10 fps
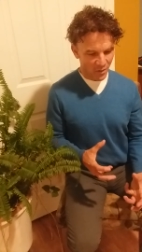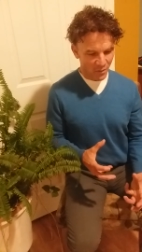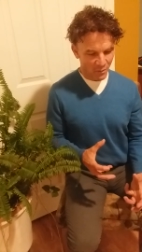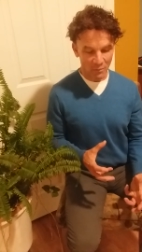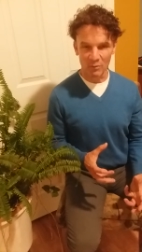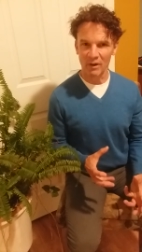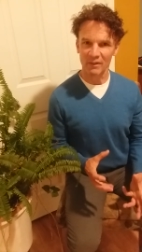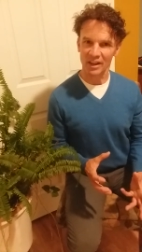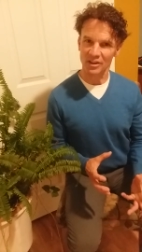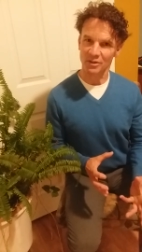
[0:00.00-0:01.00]
what will
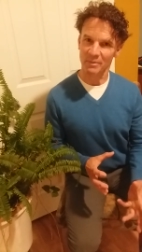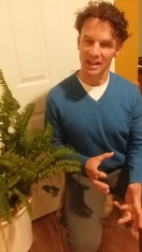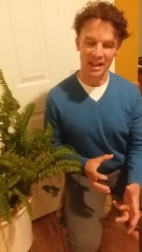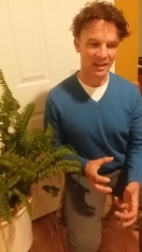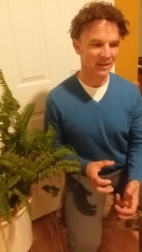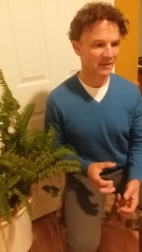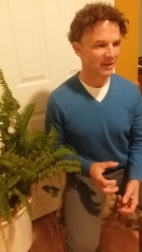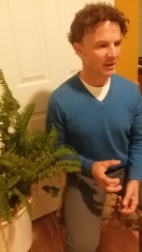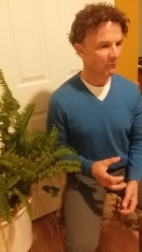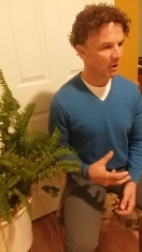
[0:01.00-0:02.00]
Revelation be like?
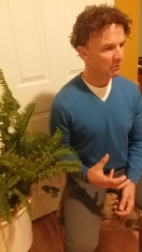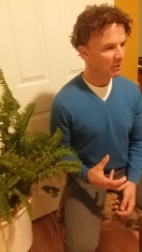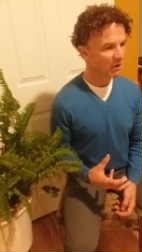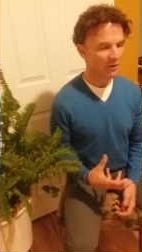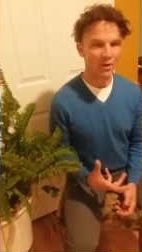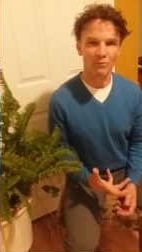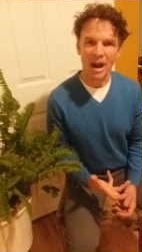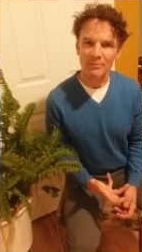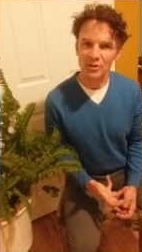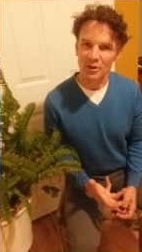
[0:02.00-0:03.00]
What will the
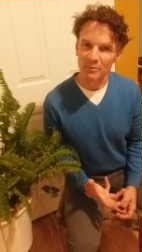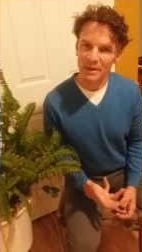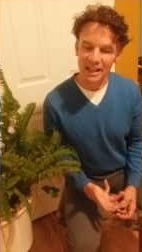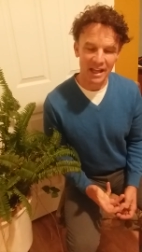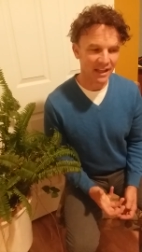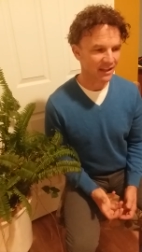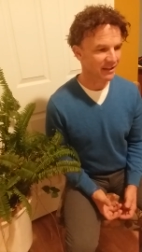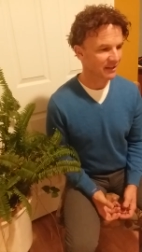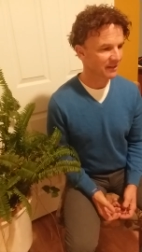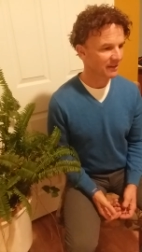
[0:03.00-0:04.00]
rapture be like?
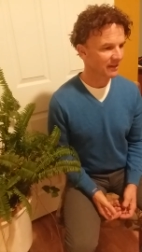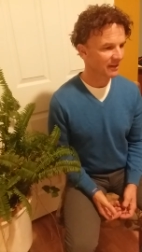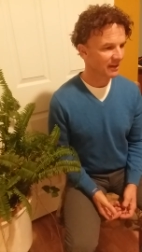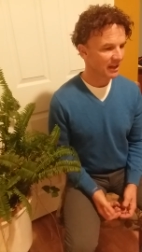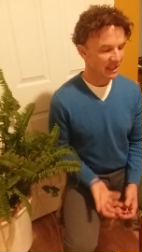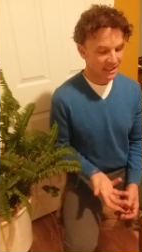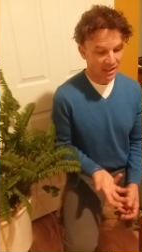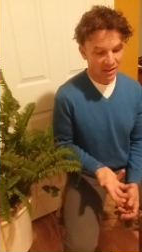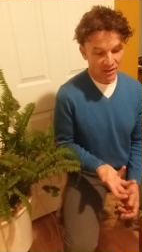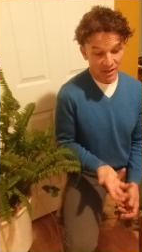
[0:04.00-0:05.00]

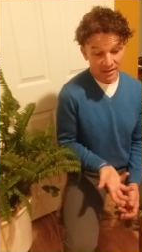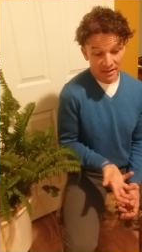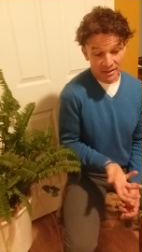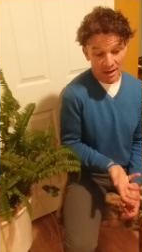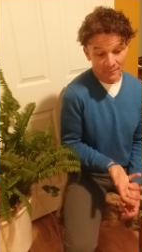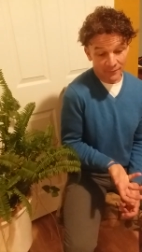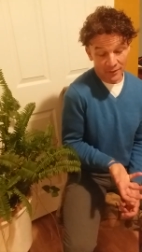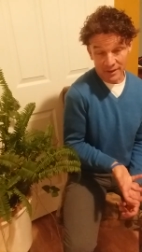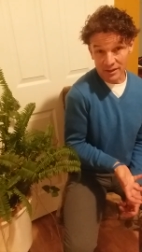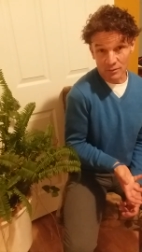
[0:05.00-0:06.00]
Did Jesus come for
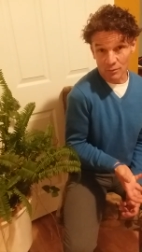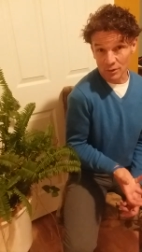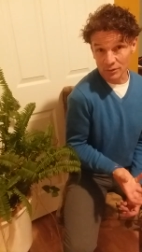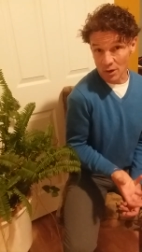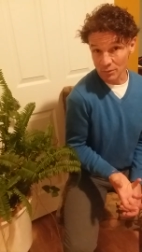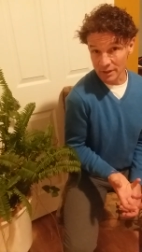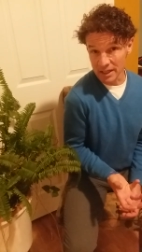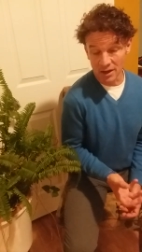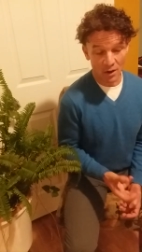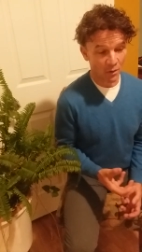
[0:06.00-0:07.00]
this world
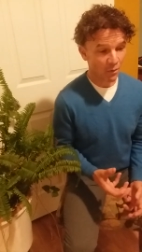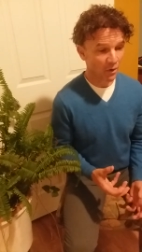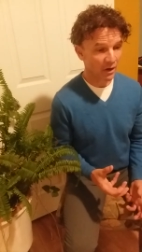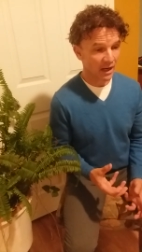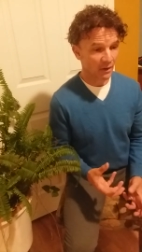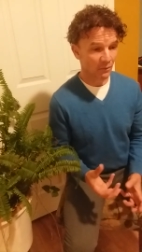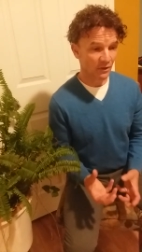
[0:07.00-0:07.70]
only, or will